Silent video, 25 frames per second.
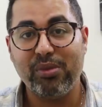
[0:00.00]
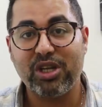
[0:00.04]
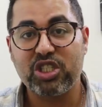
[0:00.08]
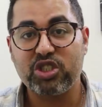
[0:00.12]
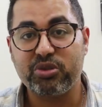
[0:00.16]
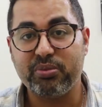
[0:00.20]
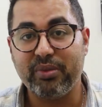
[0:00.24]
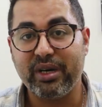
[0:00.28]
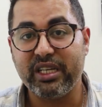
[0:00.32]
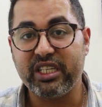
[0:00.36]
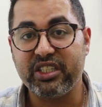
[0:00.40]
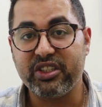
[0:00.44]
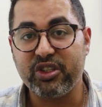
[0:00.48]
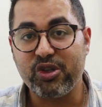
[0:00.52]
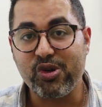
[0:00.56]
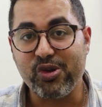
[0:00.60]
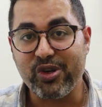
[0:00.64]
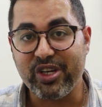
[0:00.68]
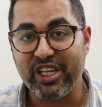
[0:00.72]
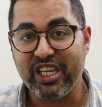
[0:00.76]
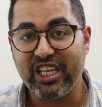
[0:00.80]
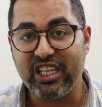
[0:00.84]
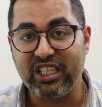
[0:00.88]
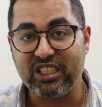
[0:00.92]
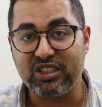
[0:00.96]
much money do
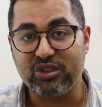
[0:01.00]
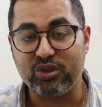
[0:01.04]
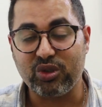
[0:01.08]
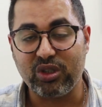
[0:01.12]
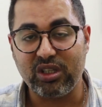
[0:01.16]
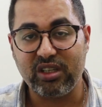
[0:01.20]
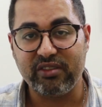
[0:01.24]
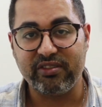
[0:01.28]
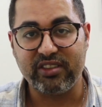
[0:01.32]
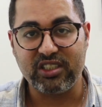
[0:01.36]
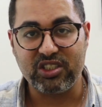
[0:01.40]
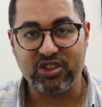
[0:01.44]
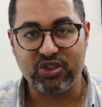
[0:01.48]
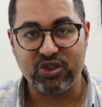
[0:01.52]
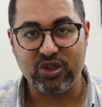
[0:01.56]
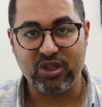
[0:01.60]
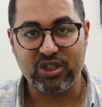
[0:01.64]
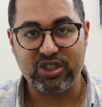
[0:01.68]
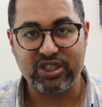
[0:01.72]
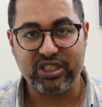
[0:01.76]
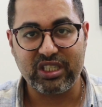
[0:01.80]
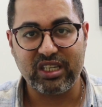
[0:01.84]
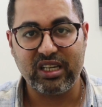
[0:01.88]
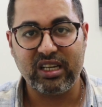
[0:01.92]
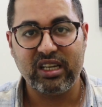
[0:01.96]
you need to live in
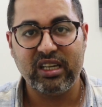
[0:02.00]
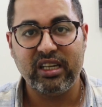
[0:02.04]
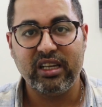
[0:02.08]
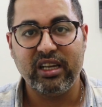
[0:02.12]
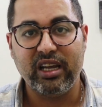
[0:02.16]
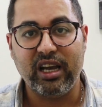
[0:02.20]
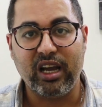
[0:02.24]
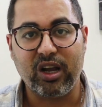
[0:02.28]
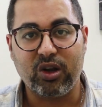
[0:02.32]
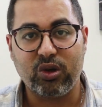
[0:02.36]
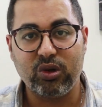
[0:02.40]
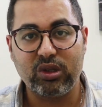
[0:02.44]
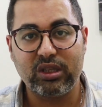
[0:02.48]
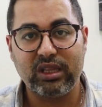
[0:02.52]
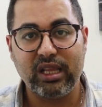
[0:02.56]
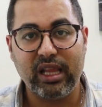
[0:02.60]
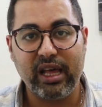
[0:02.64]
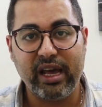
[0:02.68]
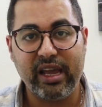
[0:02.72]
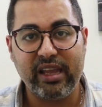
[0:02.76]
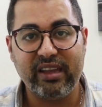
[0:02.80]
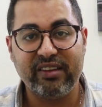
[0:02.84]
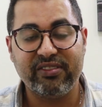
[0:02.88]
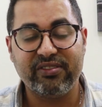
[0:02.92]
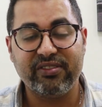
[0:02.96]
georgia a good
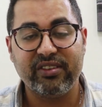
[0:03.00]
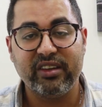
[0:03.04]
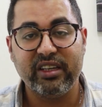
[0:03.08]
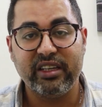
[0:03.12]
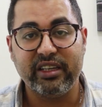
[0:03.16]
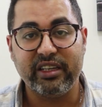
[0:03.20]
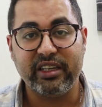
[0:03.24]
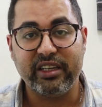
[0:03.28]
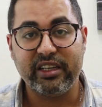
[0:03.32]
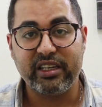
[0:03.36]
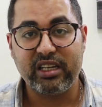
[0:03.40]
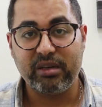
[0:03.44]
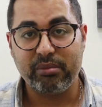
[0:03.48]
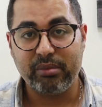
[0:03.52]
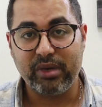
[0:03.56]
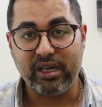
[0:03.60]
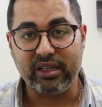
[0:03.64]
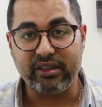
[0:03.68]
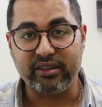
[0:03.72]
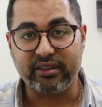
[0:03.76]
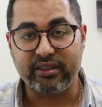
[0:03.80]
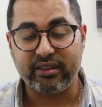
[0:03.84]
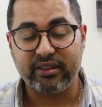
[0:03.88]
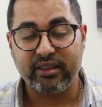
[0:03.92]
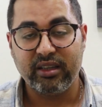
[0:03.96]
life in a
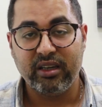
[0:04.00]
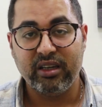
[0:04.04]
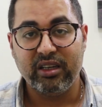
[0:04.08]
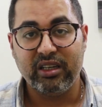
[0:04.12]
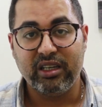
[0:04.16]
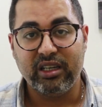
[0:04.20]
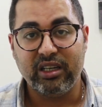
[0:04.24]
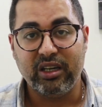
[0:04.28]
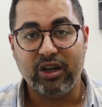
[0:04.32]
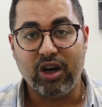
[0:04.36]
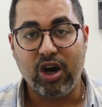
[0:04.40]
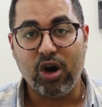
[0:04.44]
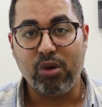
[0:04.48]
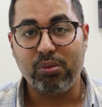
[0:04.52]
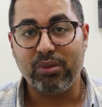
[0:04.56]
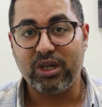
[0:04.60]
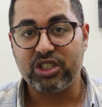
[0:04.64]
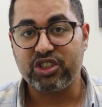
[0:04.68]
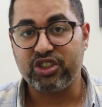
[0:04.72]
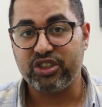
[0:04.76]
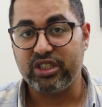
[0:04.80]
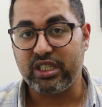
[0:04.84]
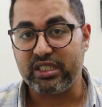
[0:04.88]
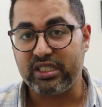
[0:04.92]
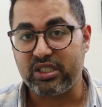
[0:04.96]
month how
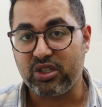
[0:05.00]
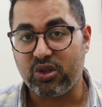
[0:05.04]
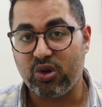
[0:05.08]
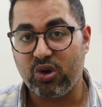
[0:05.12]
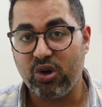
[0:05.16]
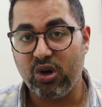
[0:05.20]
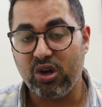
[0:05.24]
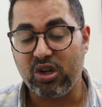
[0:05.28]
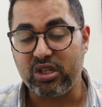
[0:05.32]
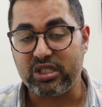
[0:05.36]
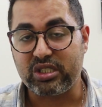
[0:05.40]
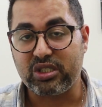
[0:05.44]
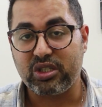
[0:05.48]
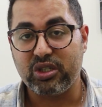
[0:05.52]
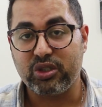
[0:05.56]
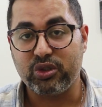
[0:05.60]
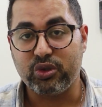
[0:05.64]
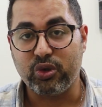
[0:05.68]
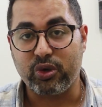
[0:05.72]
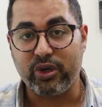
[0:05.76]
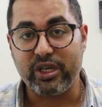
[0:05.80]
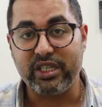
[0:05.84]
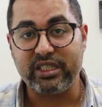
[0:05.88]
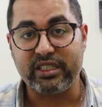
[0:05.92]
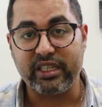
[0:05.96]
much does it
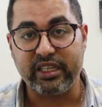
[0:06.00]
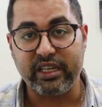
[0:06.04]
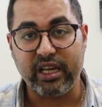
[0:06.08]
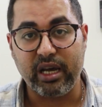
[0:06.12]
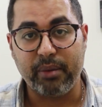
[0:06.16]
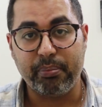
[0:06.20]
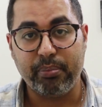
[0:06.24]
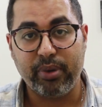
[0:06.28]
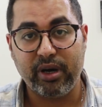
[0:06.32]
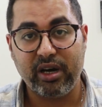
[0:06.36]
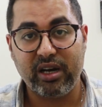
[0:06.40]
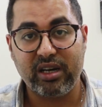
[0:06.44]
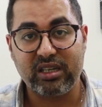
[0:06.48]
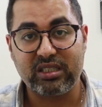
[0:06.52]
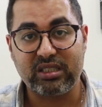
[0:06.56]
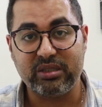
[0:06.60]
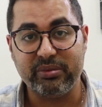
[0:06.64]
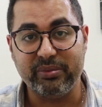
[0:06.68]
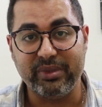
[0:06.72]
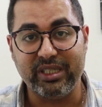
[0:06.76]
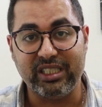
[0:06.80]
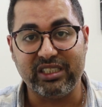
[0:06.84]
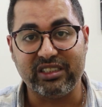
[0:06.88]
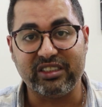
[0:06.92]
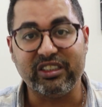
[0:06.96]
cost to rent an
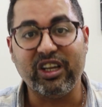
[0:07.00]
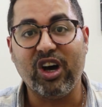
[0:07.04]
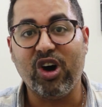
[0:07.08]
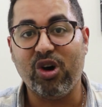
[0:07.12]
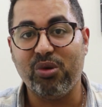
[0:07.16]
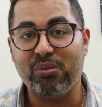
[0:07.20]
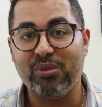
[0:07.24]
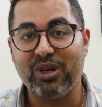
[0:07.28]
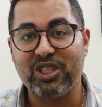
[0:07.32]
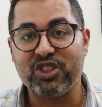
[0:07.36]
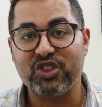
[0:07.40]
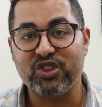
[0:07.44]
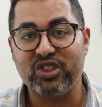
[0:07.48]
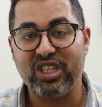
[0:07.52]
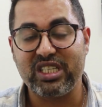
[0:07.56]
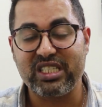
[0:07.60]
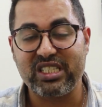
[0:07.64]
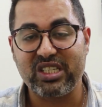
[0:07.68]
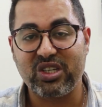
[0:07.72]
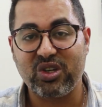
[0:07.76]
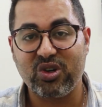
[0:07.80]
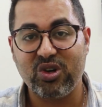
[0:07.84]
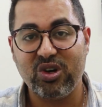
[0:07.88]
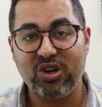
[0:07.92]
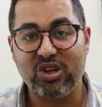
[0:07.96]
apartment how much
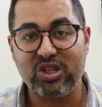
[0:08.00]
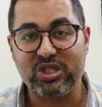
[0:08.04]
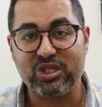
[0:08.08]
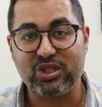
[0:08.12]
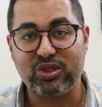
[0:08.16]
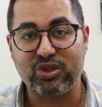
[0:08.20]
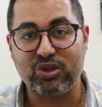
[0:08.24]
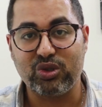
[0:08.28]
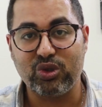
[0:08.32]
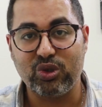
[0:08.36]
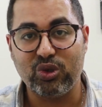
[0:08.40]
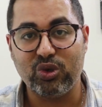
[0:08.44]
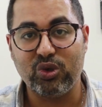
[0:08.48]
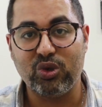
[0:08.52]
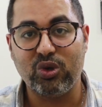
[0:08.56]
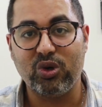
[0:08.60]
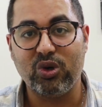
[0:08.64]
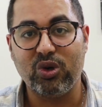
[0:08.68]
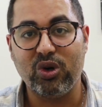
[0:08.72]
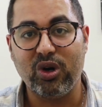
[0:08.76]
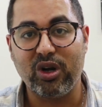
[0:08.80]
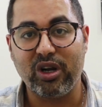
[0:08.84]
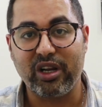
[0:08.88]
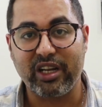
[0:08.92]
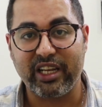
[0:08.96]
does it cost
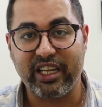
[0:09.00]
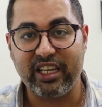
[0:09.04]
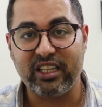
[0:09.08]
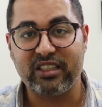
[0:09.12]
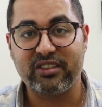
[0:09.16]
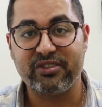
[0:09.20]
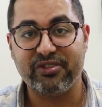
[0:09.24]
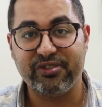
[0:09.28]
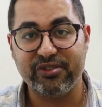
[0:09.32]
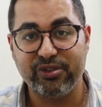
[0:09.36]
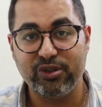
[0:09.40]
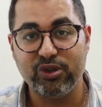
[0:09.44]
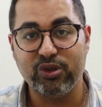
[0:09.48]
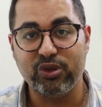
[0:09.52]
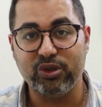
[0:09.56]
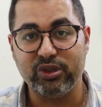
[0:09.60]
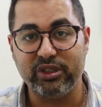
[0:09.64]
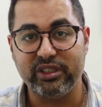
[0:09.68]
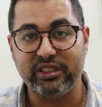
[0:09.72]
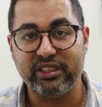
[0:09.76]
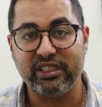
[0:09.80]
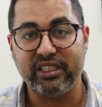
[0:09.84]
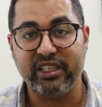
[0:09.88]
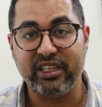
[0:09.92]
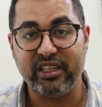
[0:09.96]
to get
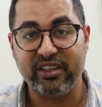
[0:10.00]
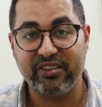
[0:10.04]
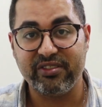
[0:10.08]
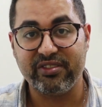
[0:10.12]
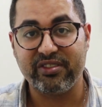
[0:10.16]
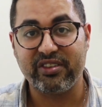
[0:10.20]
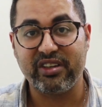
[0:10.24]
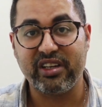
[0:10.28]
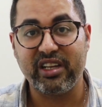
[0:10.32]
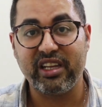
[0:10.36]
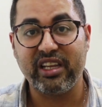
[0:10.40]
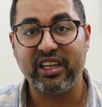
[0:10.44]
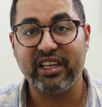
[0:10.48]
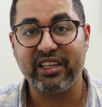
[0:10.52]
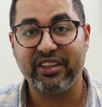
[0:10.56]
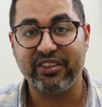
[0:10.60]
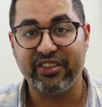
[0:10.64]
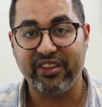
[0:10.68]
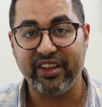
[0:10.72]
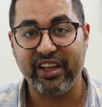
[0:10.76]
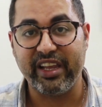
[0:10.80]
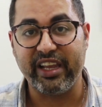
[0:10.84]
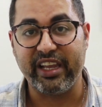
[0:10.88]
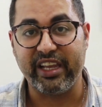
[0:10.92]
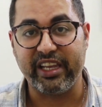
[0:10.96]
food every
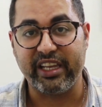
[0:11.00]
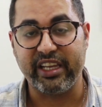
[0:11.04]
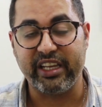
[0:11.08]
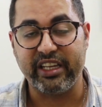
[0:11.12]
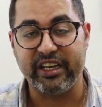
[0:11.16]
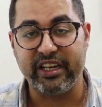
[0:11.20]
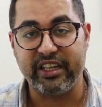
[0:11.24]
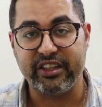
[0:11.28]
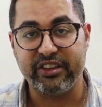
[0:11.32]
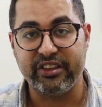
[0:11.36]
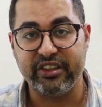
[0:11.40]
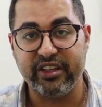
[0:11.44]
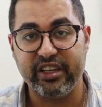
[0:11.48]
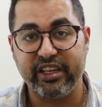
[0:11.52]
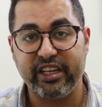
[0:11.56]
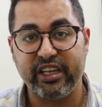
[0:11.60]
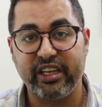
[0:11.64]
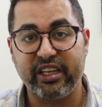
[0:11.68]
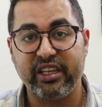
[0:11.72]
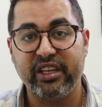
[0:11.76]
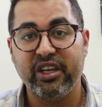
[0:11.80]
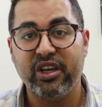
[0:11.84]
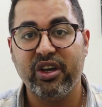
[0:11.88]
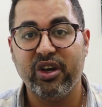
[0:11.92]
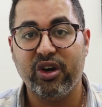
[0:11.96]
day in a
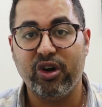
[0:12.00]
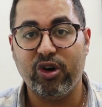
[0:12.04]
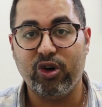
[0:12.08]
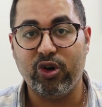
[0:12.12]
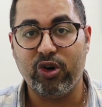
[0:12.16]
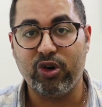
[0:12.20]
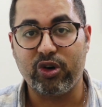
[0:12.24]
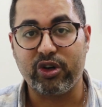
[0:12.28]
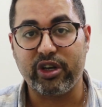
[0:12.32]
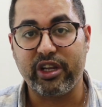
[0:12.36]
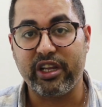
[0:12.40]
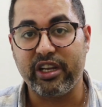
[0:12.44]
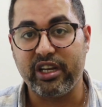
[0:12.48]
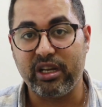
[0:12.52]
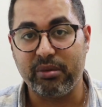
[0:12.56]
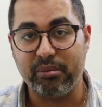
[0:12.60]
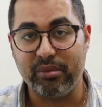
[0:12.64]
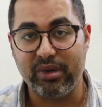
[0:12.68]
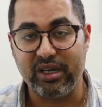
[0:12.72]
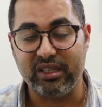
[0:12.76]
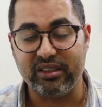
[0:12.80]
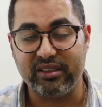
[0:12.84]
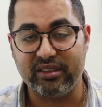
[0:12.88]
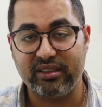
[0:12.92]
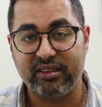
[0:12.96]
day or in a
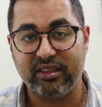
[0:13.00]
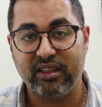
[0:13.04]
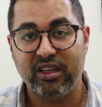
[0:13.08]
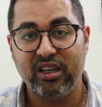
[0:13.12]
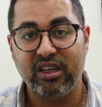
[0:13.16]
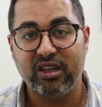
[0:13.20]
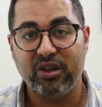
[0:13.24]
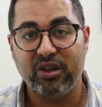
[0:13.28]
month